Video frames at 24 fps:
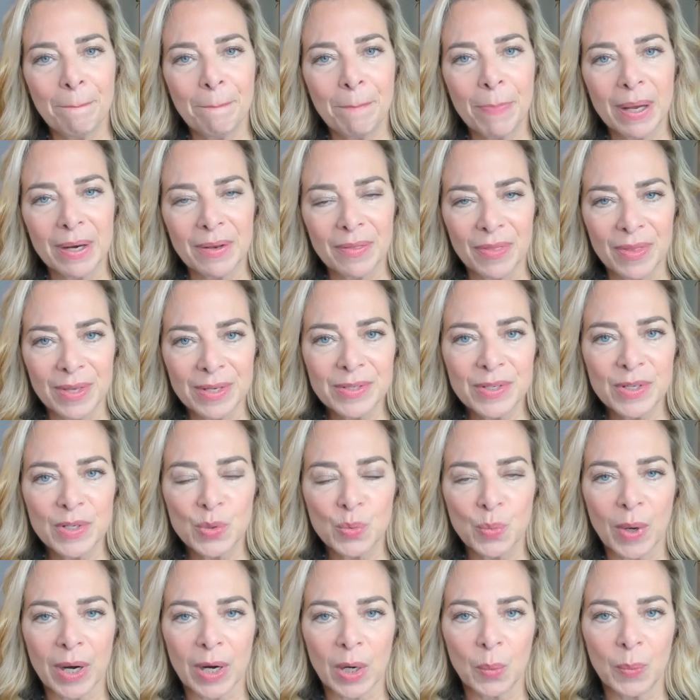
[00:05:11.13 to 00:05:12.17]
But this
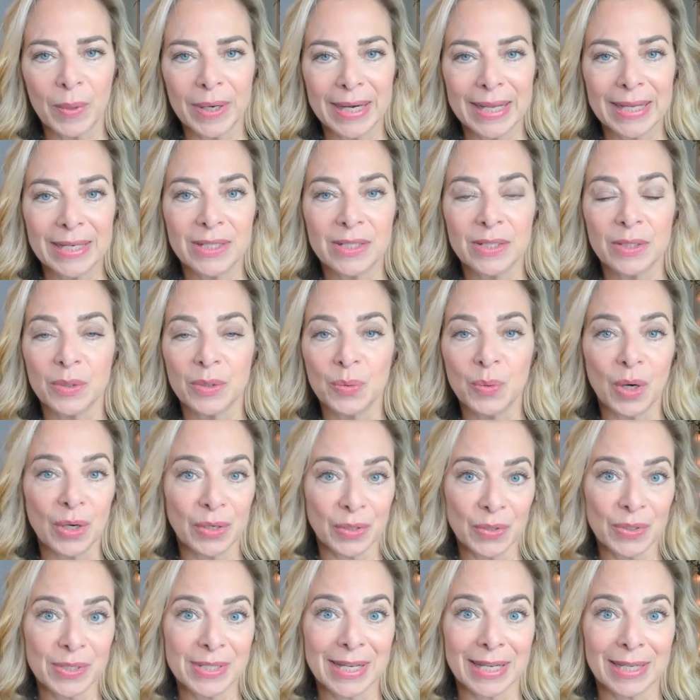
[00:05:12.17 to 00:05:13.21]
is where we need to
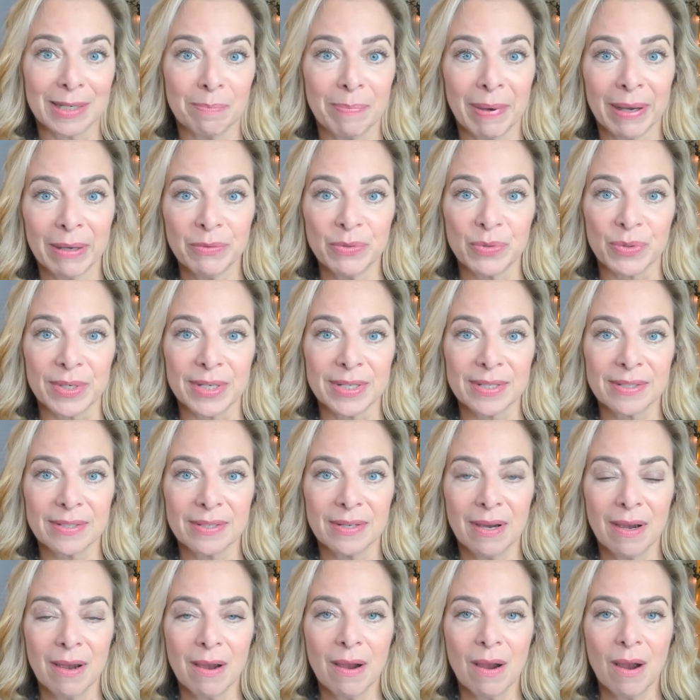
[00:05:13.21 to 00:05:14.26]
understand boundaries,
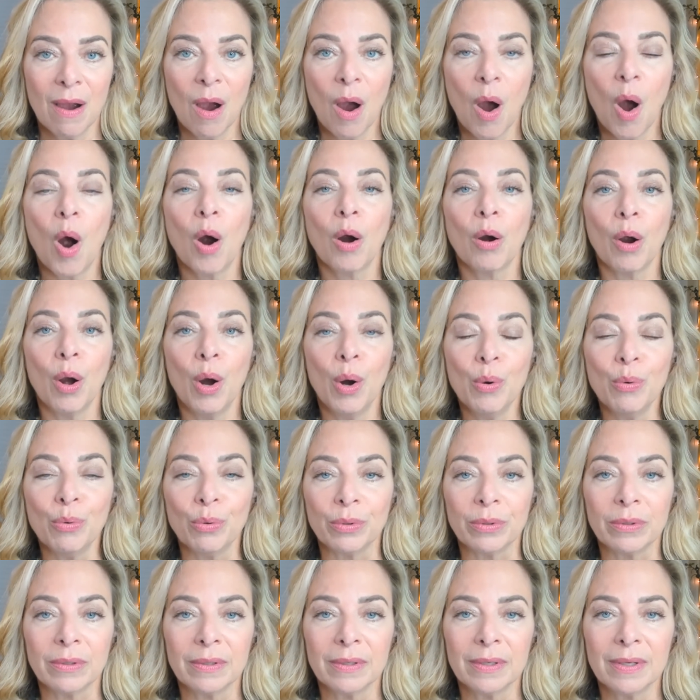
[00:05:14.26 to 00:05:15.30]
our
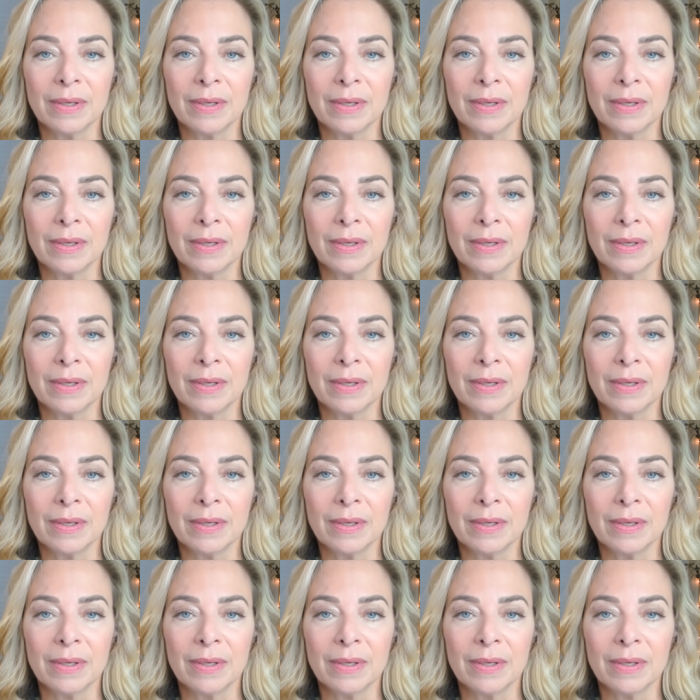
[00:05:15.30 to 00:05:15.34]
own